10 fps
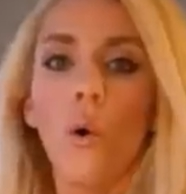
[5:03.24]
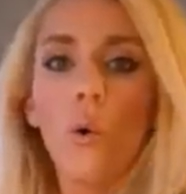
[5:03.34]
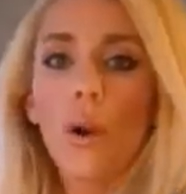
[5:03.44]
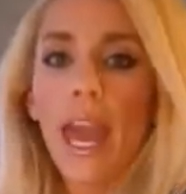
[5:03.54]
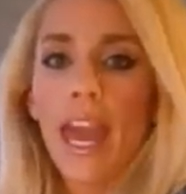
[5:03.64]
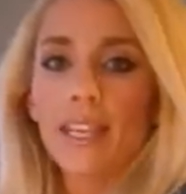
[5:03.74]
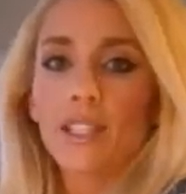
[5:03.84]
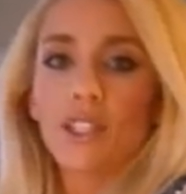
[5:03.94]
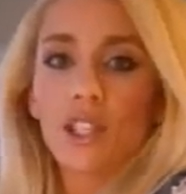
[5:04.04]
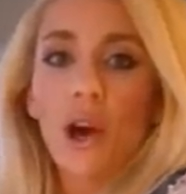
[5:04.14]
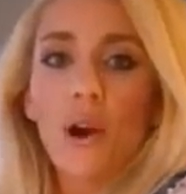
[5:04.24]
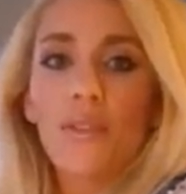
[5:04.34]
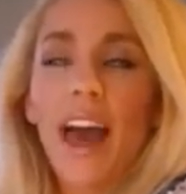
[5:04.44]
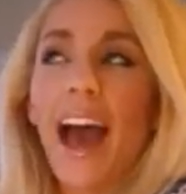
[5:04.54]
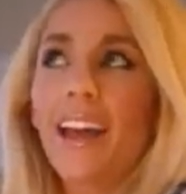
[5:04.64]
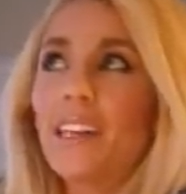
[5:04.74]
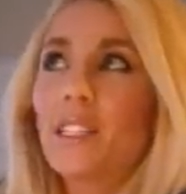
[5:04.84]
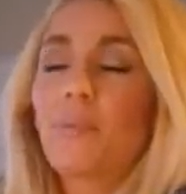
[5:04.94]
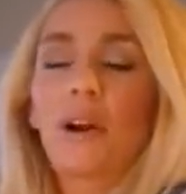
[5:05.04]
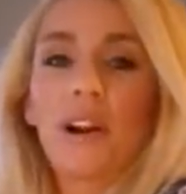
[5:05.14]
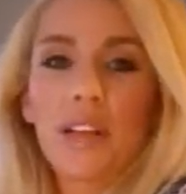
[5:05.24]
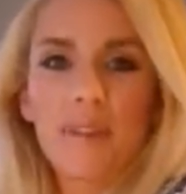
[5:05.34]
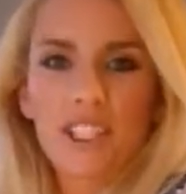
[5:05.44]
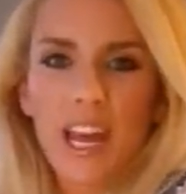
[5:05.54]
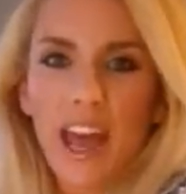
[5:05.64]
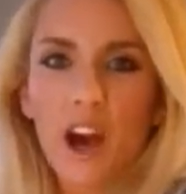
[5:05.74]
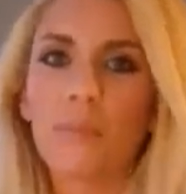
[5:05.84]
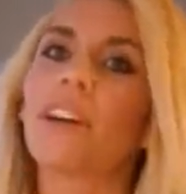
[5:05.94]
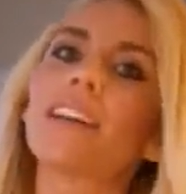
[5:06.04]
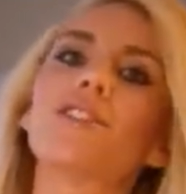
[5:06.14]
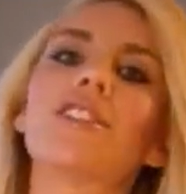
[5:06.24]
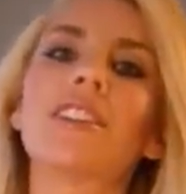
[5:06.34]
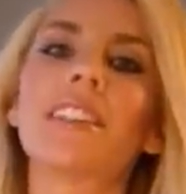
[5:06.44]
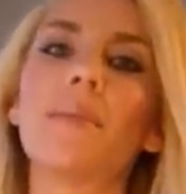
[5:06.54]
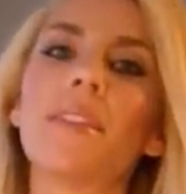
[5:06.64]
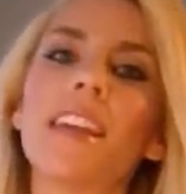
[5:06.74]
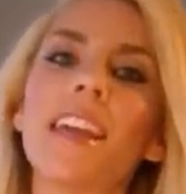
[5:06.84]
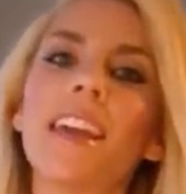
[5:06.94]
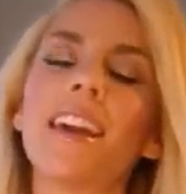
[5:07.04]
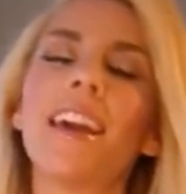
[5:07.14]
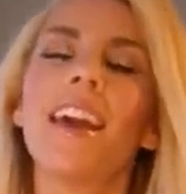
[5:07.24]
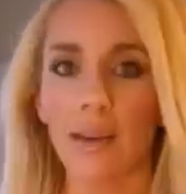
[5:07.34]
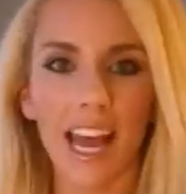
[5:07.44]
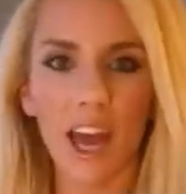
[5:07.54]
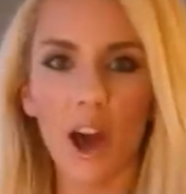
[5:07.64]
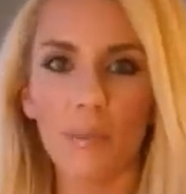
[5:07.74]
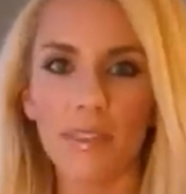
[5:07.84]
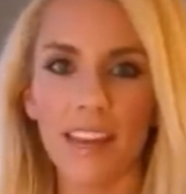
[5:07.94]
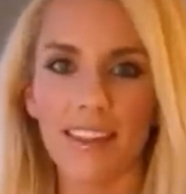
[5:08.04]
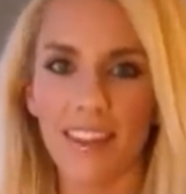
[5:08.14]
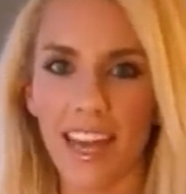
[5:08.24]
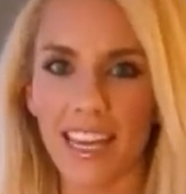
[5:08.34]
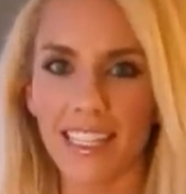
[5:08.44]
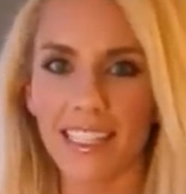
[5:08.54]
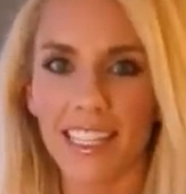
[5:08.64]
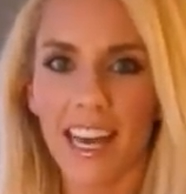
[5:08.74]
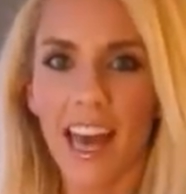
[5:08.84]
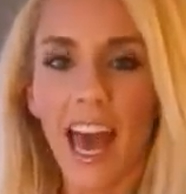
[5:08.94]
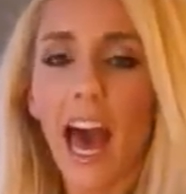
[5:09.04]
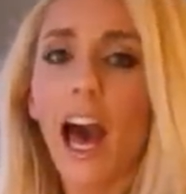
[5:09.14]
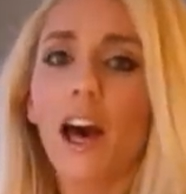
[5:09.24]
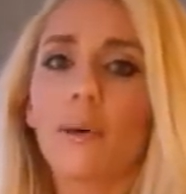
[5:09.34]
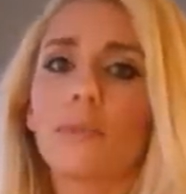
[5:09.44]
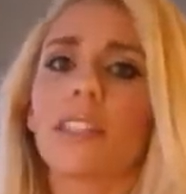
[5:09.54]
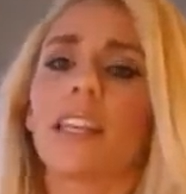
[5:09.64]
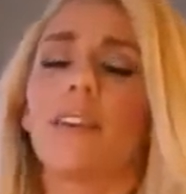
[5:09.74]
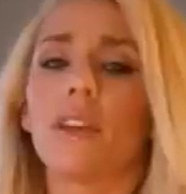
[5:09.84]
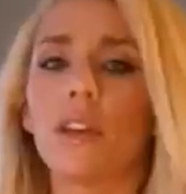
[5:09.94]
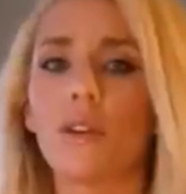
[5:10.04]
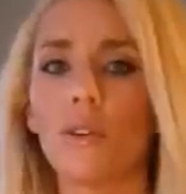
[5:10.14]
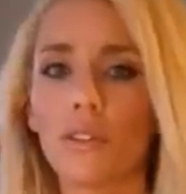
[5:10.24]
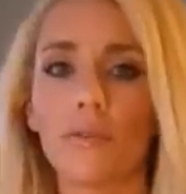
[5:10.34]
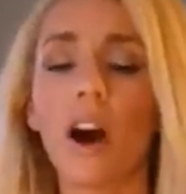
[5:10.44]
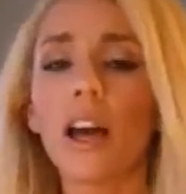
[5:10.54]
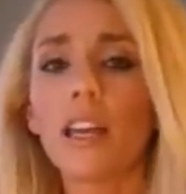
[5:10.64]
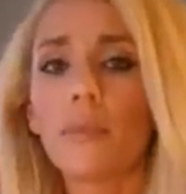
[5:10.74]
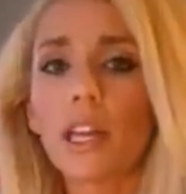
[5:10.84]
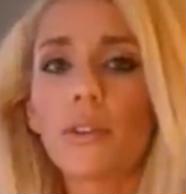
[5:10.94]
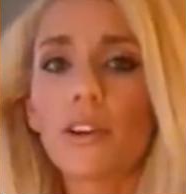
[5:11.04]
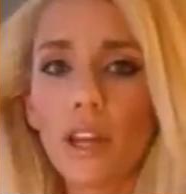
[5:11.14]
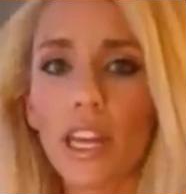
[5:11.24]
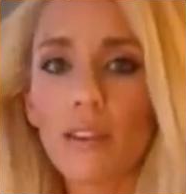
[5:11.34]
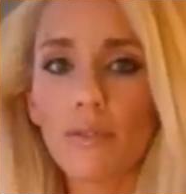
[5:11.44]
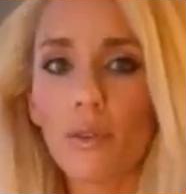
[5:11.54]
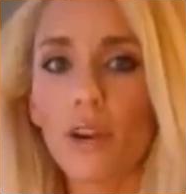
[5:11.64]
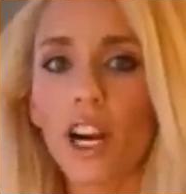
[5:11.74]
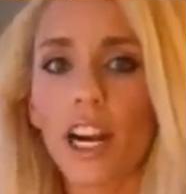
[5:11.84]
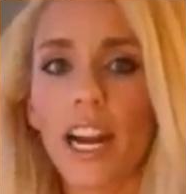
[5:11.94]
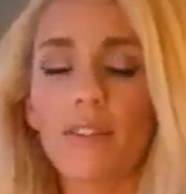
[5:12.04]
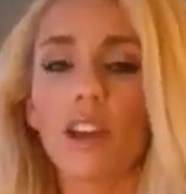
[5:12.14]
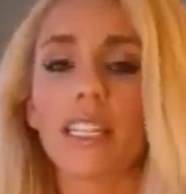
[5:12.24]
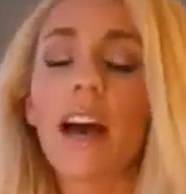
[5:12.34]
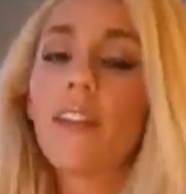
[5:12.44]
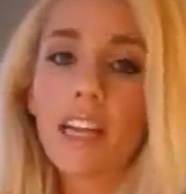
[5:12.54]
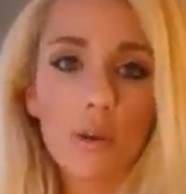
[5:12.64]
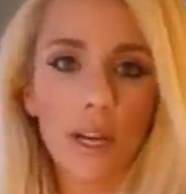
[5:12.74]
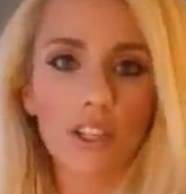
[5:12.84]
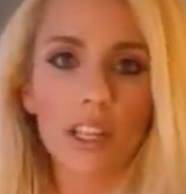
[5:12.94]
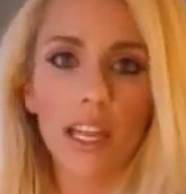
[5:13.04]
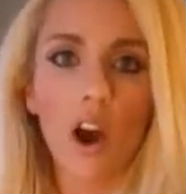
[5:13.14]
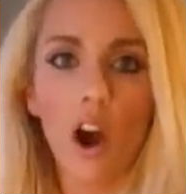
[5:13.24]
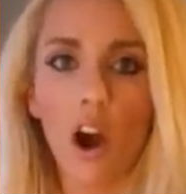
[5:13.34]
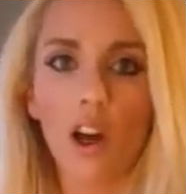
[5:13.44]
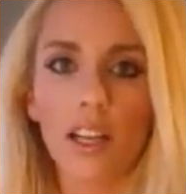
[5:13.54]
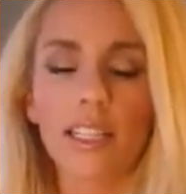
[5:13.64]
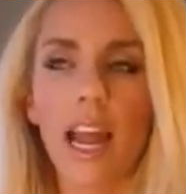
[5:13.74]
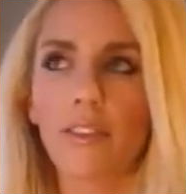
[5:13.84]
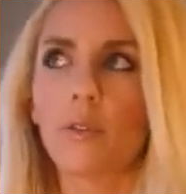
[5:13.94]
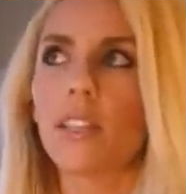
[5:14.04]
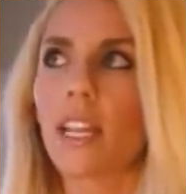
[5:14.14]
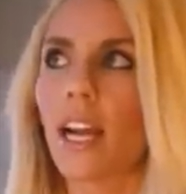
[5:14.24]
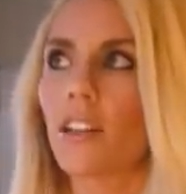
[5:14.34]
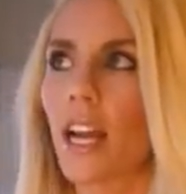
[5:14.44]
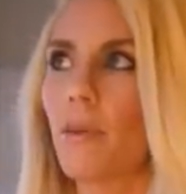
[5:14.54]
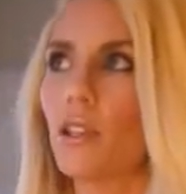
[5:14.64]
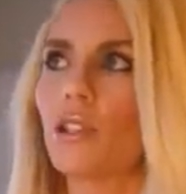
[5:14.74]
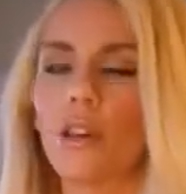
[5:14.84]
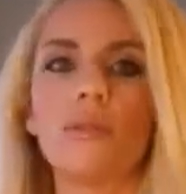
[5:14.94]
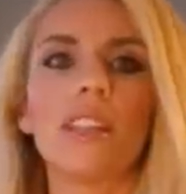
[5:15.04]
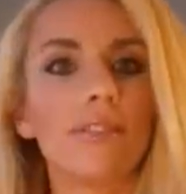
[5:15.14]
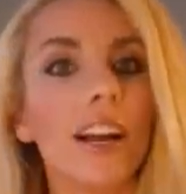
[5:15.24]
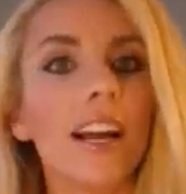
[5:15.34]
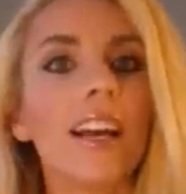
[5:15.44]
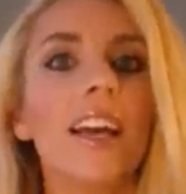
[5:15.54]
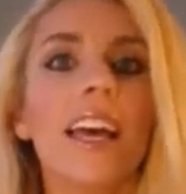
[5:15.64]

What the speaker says: Okay, so that is pretty much it. I hope you guys learned something. I hope that this helped give you the volume that you were looking for. If you guys have any questions at all, because everyone's hair type is so different,